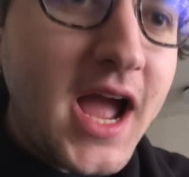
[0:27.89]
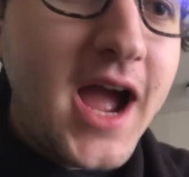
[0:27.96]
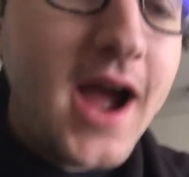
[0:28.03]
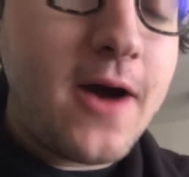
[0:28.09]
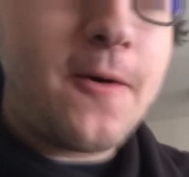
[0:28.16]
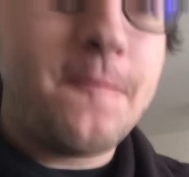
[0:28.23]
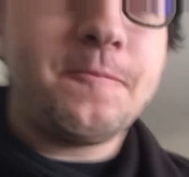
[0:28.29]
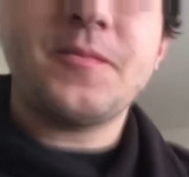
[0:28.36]

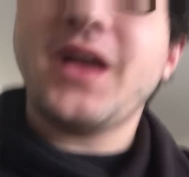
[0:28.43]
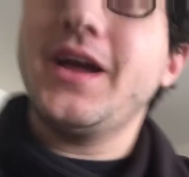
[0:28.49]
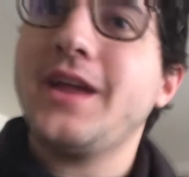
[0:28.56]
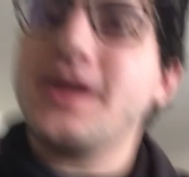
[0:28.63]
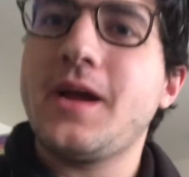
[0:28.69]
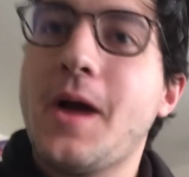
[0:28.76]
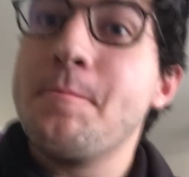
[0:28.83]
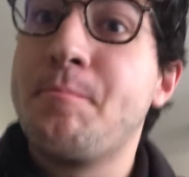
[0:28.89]
Ow. And
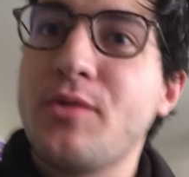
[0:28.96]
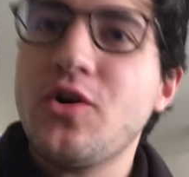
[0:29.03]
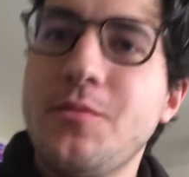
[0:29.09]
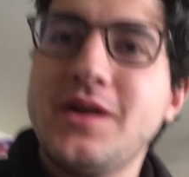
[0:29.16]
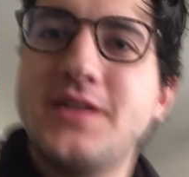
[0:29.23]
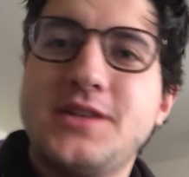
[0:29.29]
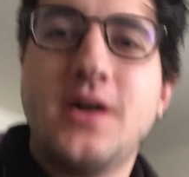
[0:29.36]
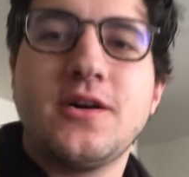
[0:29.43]
I burn
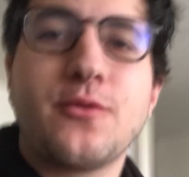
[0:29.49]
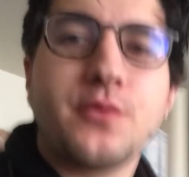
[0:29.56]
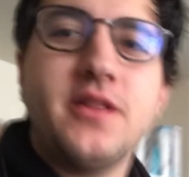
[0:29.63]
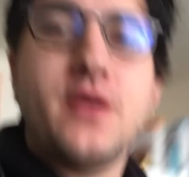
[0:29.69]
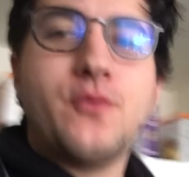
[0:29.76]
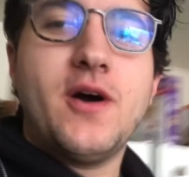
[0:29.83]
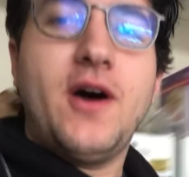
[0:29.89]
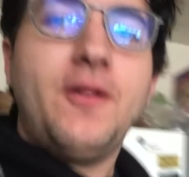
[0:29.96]
my tongue
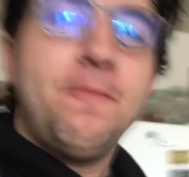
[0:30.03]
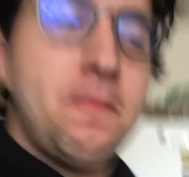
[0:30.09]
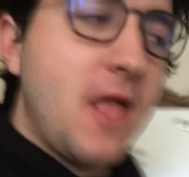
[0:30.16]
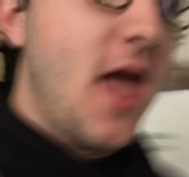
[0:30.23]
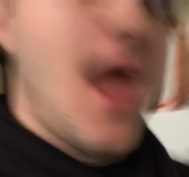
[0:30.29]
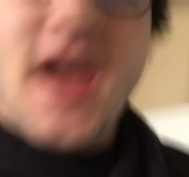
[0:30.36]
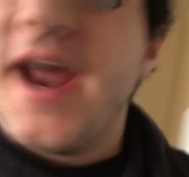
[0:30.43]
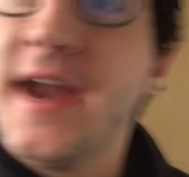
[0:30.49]
really well,
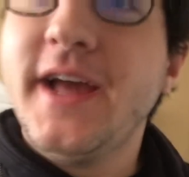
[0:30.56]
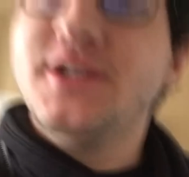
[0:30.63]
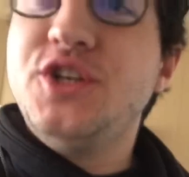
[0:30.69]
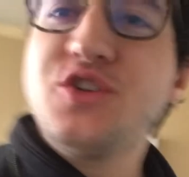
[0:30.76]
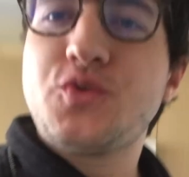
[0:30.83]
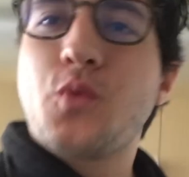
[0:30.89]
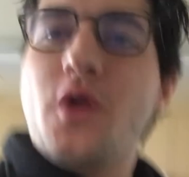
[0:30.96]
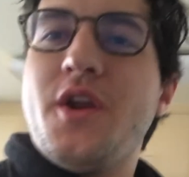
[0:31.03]
and I
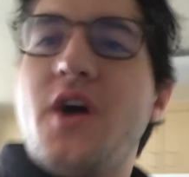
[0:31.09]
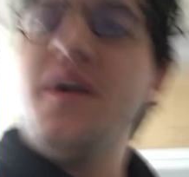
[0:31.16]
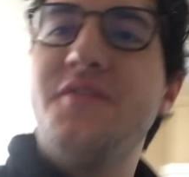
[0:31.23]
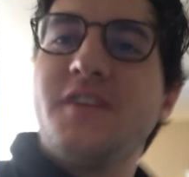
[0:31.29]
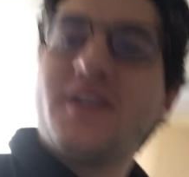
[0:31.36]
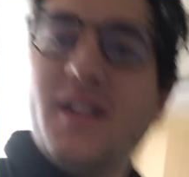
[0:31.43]
just run off to